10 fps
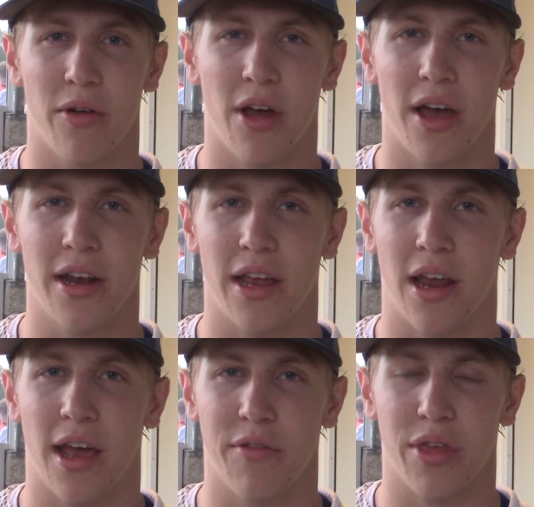run and
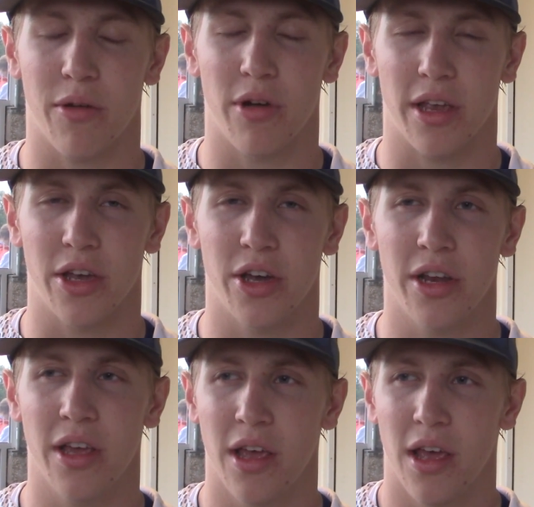uh, everything went good.